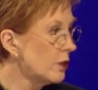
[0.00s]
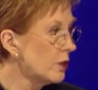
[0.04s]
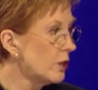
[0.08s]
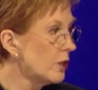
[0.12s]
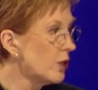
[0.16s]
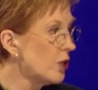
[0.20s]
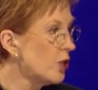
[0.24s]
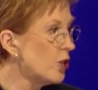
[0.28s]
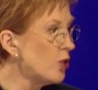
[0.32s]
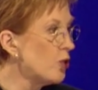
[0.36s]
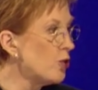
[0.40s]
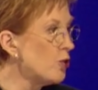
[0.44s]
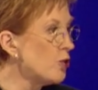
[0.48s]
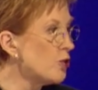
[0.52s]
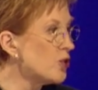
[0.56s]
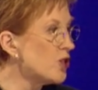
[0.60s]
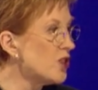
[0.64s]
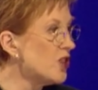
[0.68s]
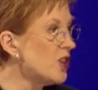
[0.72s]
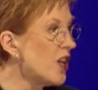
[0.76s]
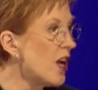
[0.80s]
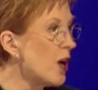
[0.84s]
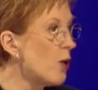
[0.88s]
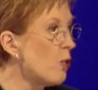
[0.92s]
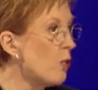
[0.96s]
Who's
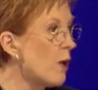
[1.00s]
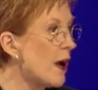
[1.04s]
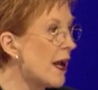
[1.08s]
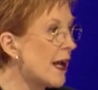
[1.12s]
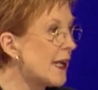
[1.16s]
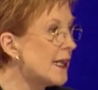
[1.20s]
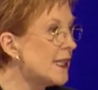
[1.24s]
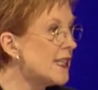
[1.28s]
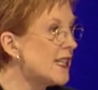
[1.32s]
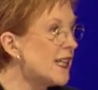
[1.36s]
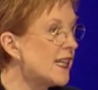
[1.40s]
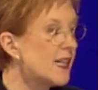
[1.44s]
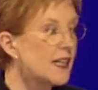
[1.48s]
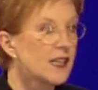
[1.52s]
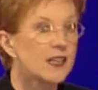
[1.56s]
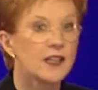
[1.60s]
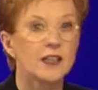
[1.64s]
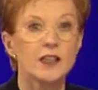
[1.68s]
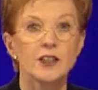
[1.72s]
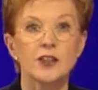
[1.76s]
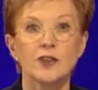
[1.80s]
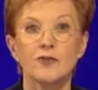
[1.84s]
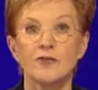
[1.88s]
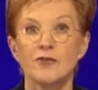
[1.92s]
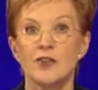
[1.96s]
nowhere
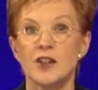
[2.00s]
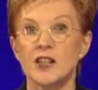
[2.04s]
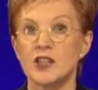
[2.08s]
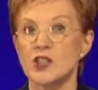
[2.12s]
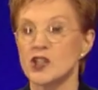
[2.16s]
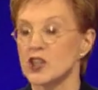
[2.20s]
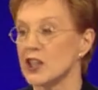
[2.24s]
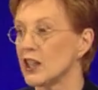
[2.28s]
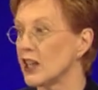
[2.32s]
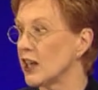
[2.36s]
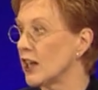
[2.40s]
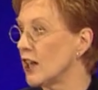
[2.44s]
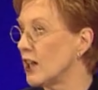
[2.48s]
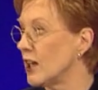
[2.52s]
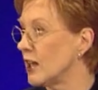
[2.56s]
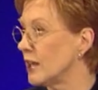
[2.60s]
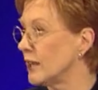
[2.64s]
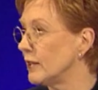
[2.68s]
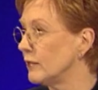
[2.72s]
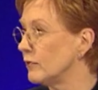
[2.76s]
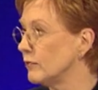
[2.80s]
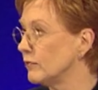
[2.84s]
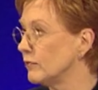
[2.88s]
near the finishing line?